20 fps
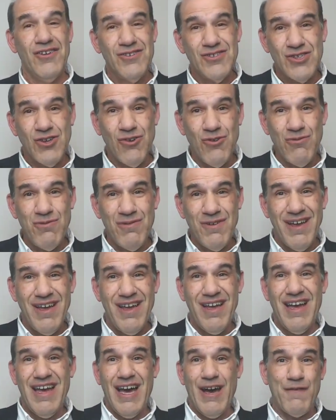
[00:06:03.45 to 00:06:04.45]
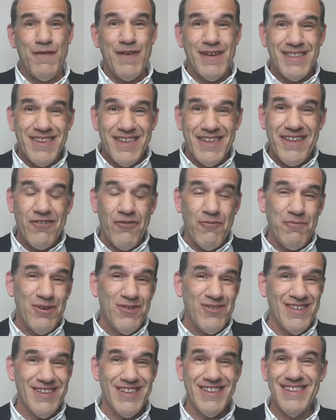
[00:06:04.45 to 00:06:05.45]
So affective
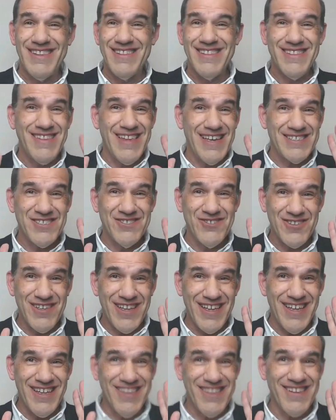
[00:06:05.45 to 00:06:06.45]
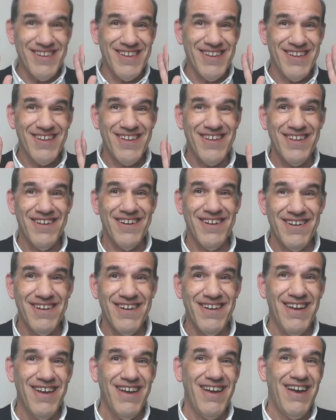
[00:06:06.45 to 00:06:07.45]
computing does not end
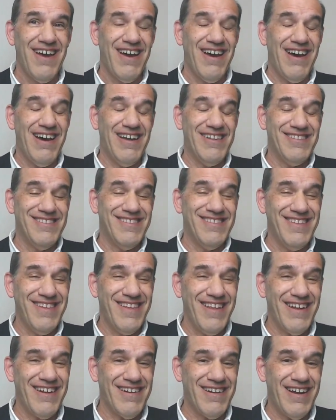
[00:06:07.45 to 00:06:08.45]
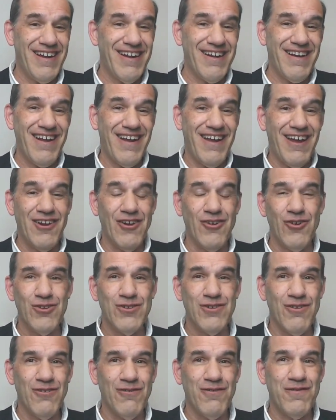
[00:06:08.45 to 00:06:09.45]
here, and there are a
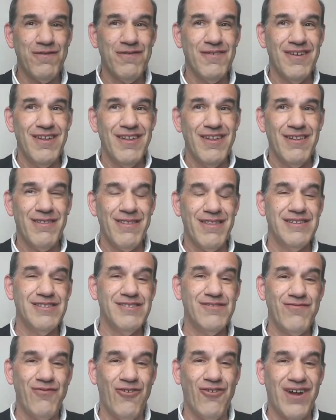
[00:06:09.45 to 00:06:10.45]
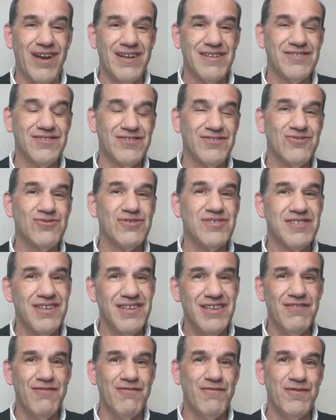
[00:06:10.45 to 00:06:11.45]
lot of things for us to
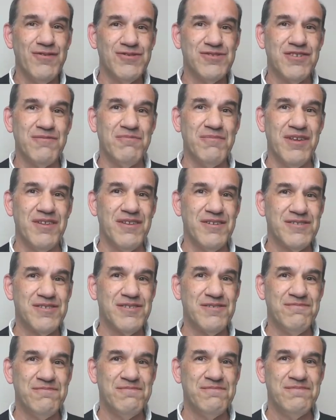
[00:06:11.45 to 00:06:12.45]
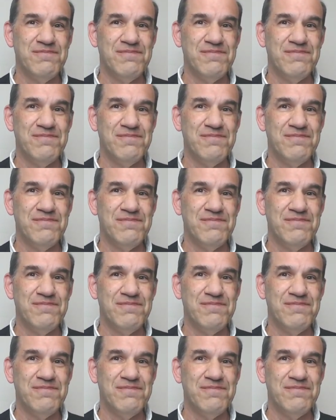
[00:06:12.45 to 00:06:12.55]
see in future videos.